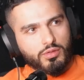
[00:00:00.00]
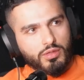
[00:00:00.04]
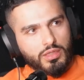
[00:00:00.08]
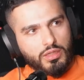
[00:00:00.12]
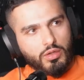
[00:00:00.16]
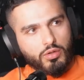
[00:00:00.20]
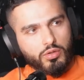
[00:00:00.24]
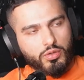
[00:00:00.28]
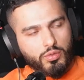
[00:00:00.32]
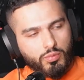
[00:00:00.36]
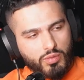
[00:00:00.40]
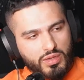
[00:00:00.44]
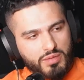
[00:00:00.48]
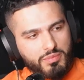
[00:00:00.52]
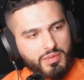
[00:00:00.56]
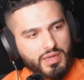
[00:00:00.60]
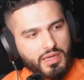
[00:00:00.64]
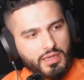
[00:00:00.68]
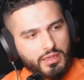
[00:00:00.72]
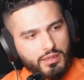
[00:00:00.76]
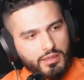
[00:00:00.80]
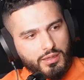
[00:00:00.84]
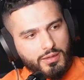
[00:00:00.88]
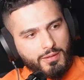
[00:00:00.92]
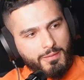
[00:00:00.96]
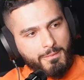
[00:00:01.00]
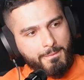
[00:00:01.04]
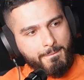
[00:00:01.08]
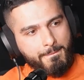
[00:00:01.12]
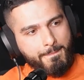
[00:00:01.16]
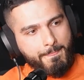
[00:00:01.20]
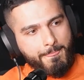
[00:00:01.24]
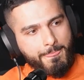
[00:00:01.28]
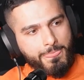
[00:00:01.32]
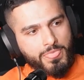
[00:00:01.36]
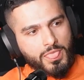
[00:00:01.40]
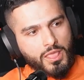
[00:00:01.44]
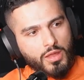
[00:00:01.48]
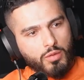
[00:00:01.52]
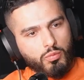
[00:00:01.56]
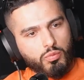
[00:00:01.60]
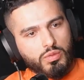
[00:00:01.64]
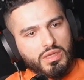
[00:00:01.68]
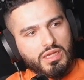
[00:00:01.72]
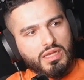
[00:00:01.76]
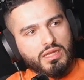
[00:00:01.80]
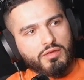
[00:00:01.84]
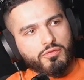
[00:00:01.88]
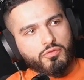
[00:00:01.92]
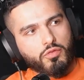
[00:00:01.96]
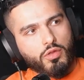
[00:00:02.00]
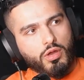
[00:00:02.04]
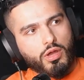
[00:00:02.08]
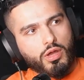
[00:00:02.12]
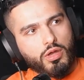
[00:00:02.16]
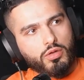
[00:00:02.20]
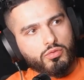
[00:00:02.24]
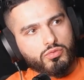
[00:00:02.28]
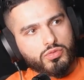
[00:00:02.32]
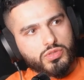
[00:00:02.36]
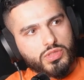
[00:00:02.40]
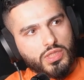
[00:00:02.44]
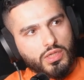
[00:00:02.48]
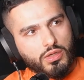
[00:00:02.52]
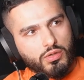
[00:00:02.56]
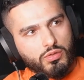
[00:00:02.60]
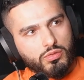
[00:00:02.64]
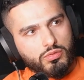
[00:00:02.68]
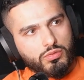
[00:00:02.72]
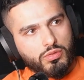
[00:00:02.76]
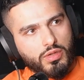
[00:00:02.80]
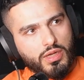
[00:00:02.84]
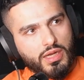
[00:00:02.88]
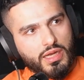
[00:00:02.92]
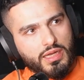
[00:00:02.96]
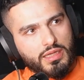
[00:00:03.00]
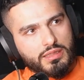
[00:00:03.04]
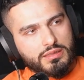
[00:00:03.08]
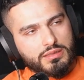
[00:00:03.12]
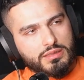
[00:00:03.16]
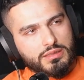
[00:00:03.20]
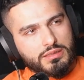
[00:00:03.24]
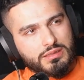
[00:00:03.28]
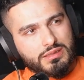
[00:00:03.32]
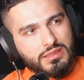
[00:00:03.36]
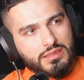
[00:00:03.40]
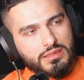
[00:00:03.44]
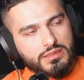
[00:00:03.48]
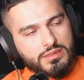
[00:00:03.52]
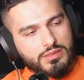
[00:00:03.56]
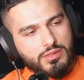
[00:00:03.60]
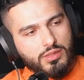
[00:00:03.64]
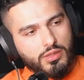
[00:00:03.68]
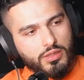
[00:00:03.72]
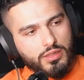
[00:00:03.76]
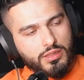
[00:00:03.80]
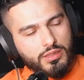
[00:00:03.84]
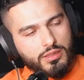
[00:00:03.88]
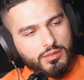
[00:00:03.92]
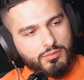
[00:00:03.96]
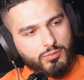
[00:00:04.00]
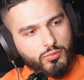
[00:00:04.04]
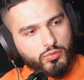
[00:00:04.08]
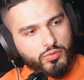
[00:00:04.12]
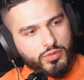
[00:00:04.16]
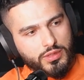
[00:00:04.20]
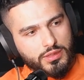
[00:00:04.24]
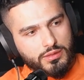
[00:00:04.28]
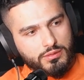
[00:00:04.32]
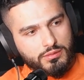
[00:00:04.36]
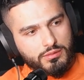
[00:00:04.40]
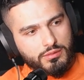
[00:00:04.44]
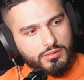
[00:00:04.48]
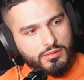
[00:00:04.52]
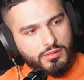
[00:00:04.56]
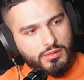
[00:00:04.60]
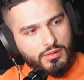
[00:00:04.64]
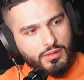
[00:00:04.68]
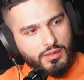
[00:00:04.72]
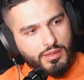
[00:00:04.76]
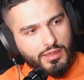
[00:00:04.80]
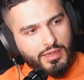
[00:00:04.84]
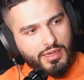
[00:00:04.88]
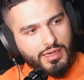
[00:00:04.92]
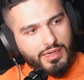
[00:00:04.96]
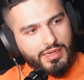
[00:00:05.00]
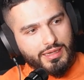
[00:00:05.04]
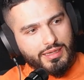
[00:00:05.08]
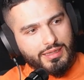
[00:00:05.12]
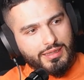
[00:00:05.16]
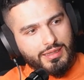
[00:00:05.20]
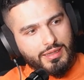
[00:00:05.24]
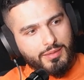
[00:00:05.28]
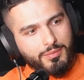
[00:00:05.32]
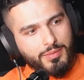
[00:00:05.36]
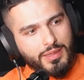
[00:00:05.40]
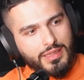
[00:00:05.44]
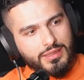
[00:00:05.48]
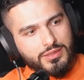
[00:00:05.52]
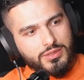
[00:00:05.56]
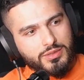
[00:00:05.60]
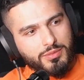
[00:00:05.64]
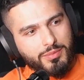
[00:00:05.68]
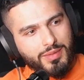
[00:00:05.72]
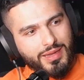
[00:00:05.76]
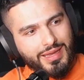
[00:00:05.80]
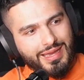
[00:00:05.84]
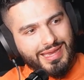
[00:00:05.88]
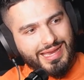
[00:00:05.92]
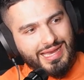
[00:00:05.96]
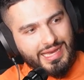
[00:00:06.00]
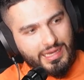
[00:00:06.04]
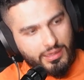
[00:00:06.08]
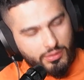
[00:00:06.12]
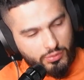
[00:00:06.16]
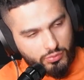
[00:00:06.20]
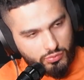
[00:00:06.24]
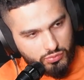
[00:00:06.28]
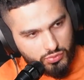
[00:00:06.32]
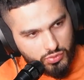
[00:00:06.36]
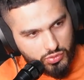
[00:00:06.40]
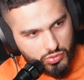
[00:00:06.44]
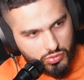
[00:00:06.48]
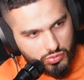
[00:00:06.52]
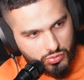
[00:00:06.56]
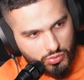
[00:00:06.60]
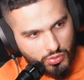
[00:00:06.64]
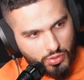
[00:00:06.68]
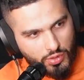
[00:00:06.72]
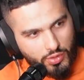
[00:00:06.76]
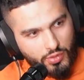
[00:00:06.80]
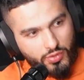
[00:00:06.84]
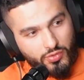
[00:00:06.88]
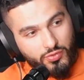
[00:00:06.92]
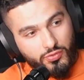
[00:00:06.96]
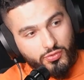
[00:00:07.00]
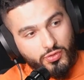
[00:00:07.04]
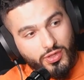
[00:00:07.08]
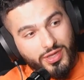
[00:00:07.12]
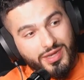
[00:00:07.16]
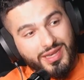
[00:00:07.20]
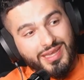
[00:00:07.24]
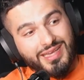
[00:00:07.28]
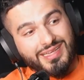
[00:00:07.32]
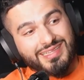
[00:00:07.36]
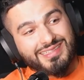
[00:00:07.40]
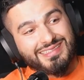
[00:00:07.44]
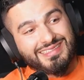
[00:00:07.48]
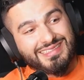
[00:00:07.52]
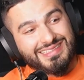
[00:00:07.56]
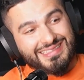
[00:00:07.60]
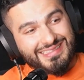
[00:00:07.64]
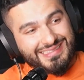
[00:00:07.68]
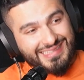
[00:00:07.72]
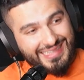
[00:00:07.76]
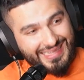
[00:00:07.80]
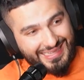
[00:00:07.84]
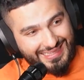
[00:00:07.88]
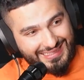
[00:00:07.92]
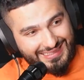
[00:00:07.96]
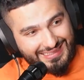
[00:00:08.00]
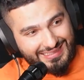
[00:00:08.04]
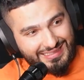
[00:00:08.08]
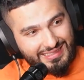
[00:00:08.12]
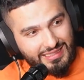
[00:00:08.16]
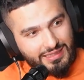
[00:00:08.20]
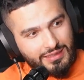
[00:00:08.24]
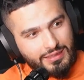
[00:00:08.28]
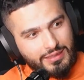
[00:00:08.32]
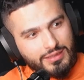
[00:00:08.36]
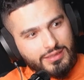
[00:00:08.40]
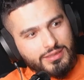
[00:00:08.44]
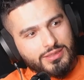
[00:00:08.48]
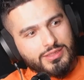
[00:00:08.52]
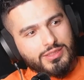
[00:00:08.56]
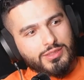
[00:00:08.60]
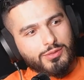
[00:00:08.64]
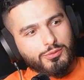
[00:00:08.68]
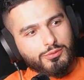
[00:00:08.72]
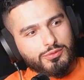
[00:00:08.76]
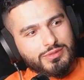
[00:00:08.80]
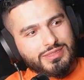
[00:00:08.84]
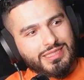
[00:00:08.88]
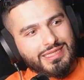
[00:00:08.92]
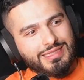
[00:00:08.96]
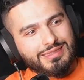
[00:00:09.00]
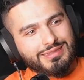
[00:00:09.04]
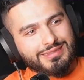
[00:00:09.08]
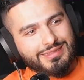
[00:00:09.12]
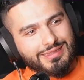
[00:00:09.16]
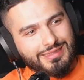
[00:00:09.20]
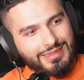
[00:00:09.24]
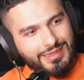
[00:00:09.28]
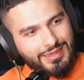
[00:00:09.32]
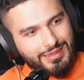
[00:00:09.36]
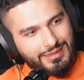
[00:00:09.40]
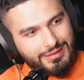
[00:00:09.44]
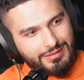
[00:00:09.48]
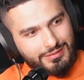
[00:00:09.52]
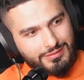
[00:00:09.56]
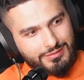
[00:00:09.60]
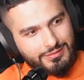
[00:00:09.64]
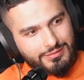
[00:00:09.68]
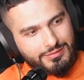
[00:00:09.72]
on the way back. We left our hotel at 6:30 in the morning. I didn't get back to my house the next day till 10 to 9